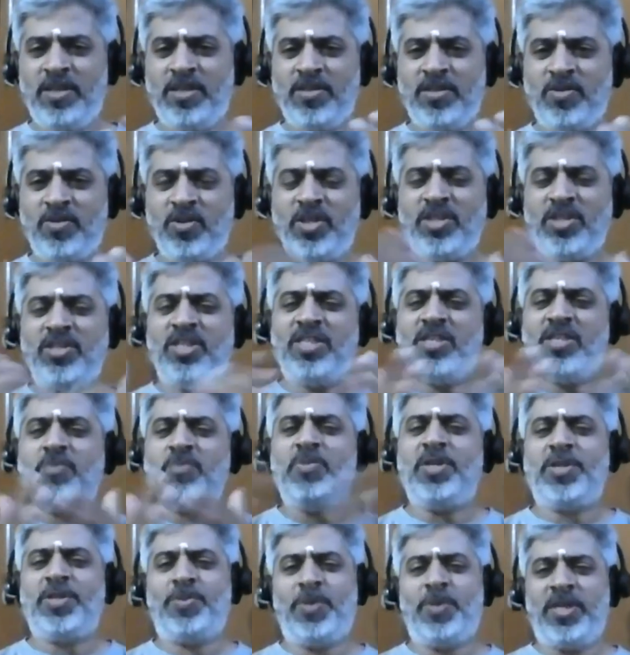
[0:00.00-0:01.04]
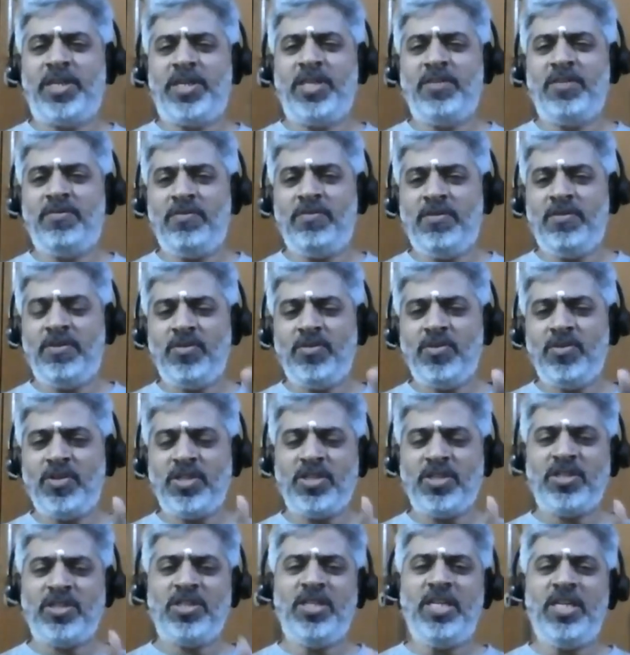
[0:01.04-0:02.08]
So it is just a perspective. You're
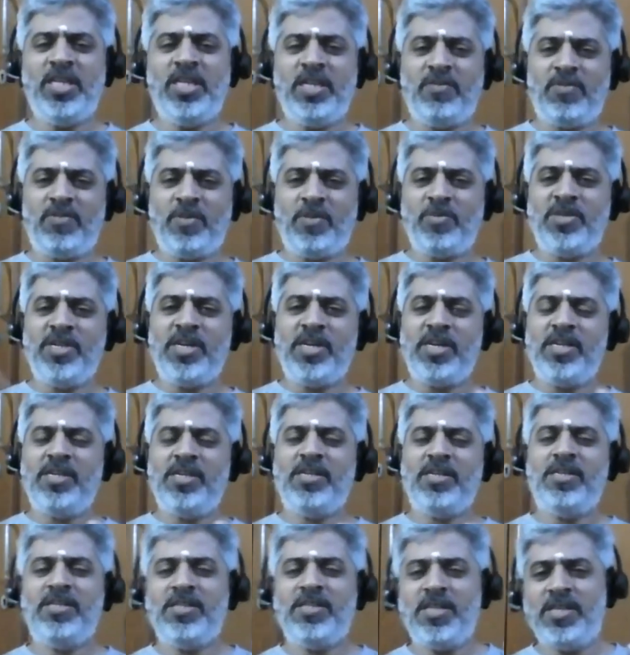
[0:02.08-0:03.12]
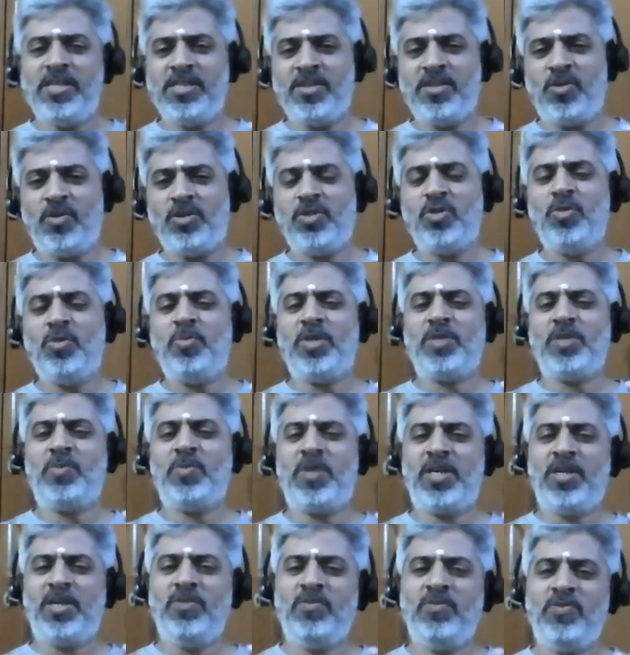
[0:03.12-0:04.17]
just seeing it from here, and there is also a
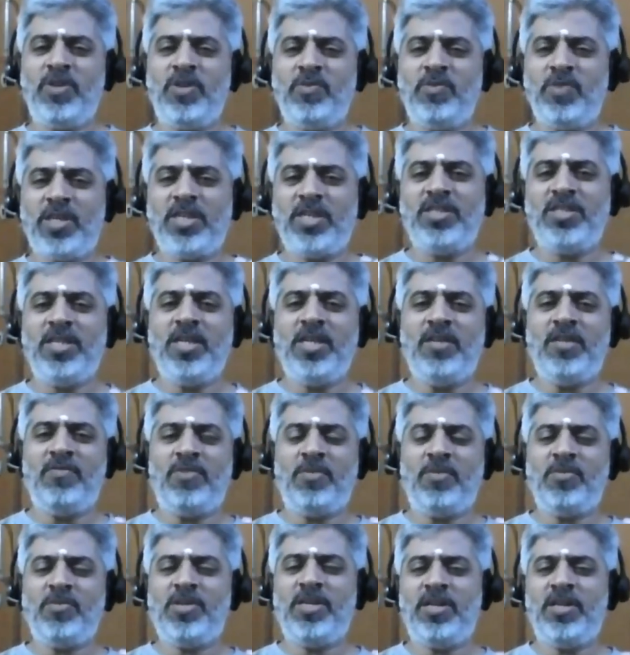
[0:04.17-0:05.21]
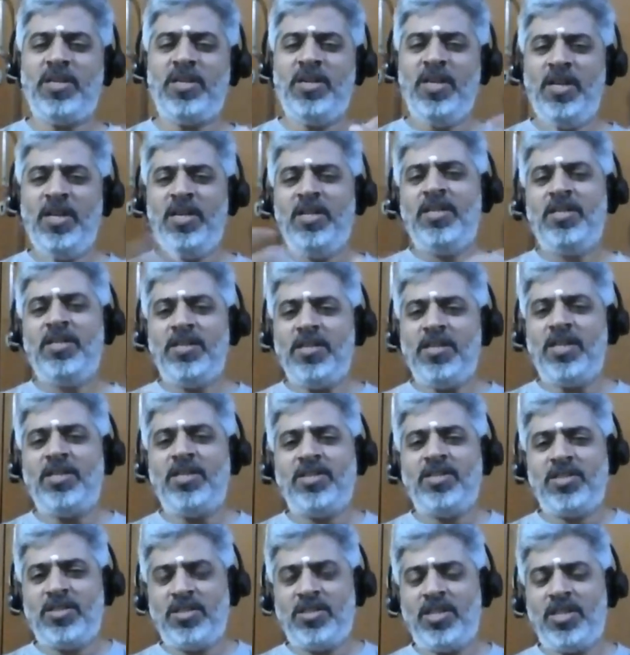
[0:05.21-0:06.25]
perspective where we can see it from here.
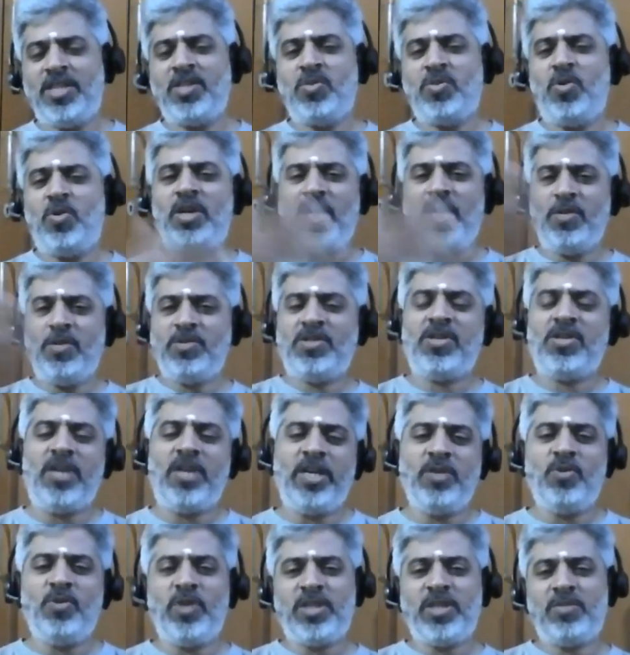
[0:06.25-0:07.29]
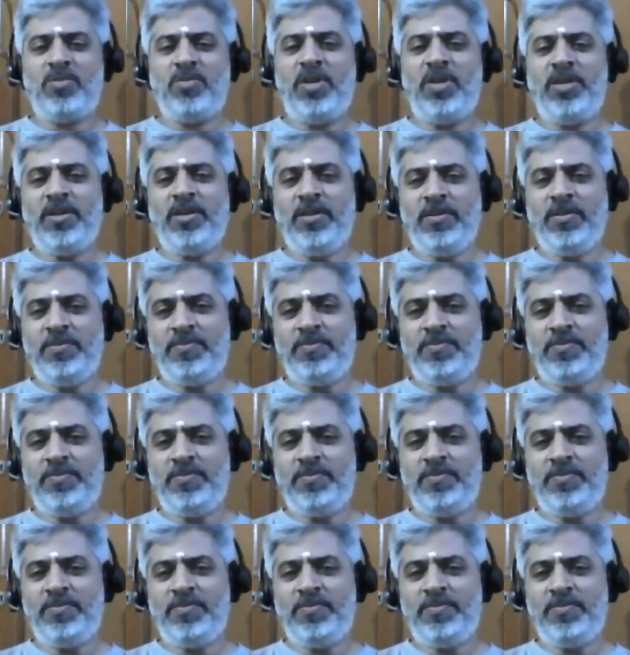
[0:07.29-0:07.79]
That's what I was trying to explain her.